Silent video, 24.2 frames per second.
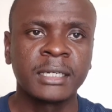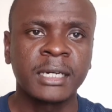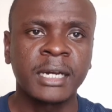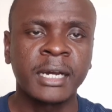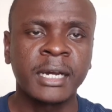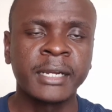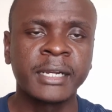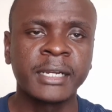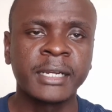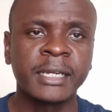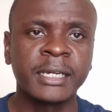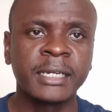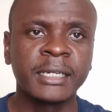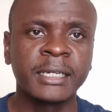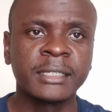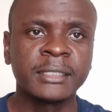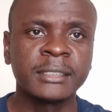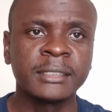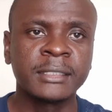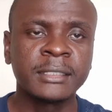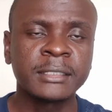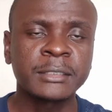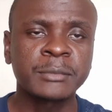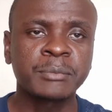And
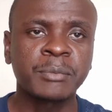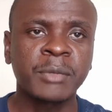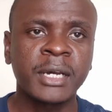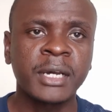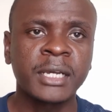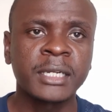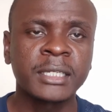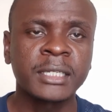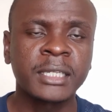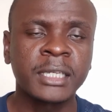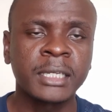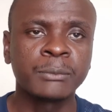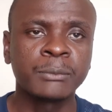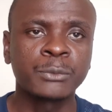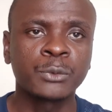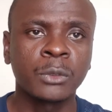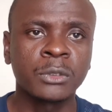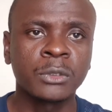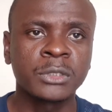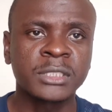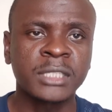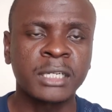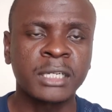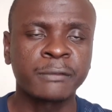this man came to
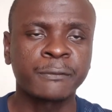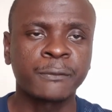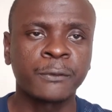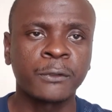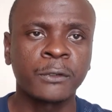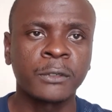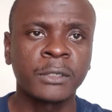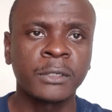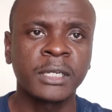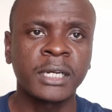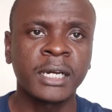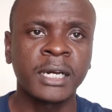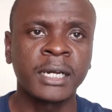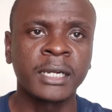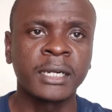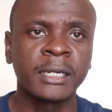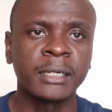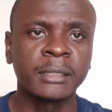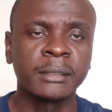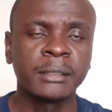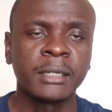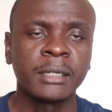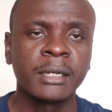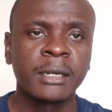Old Trafford,
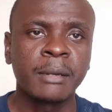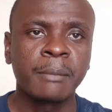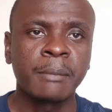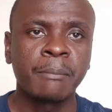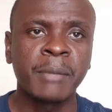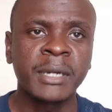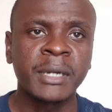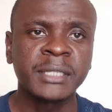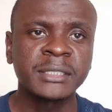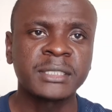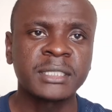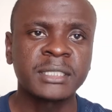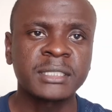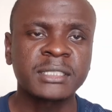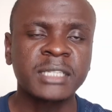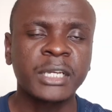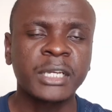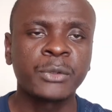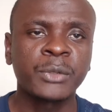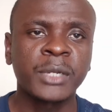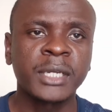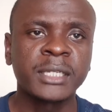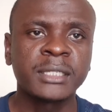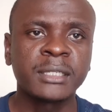and Manchester
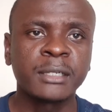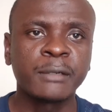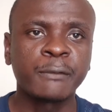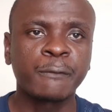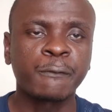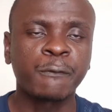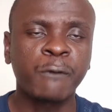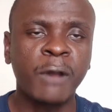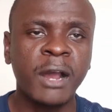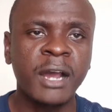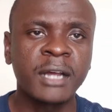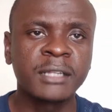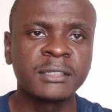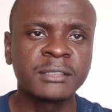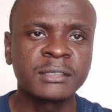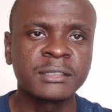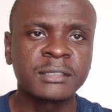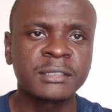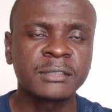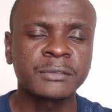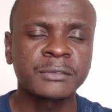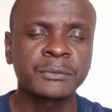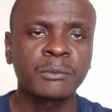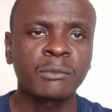United
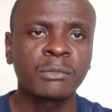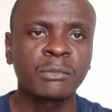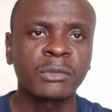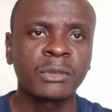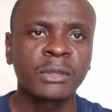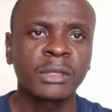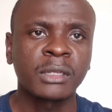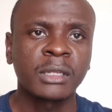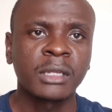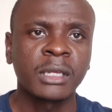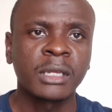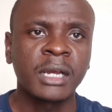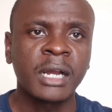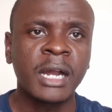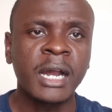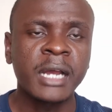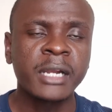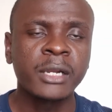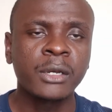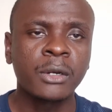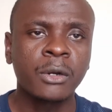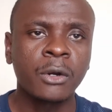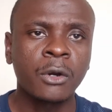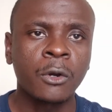fans
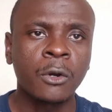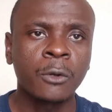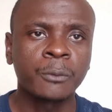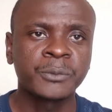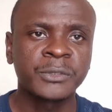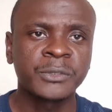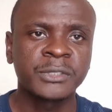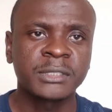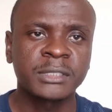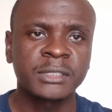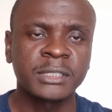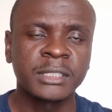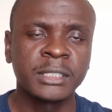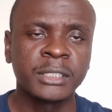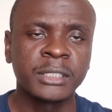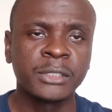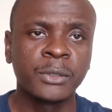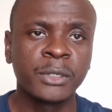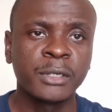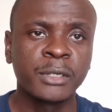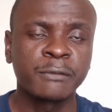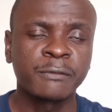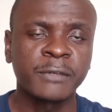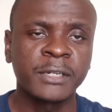had hopes in
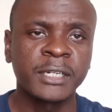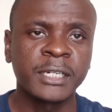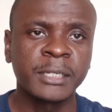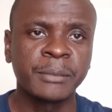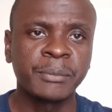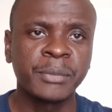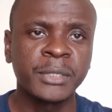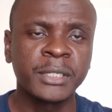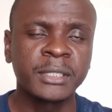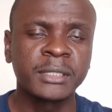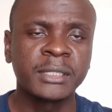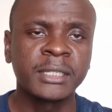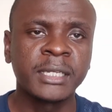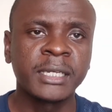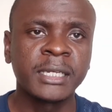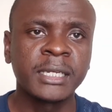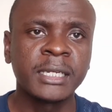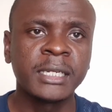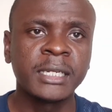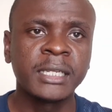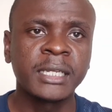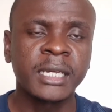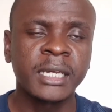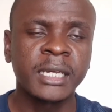Donny van de Beek. They
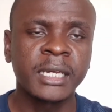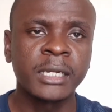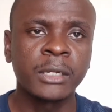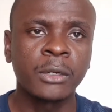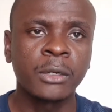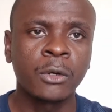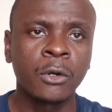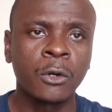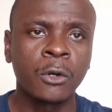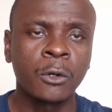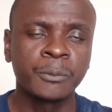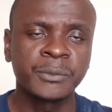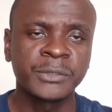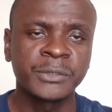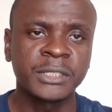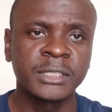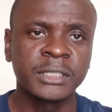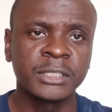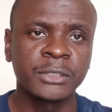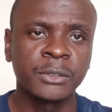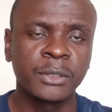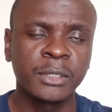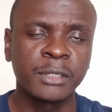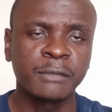really had hopes
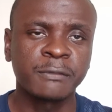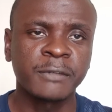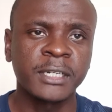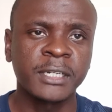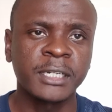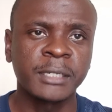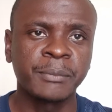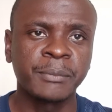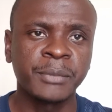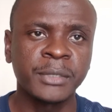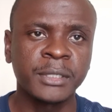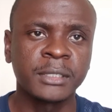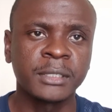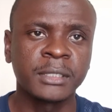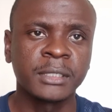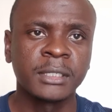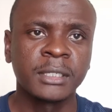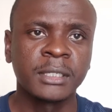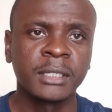in Donny van de Beek.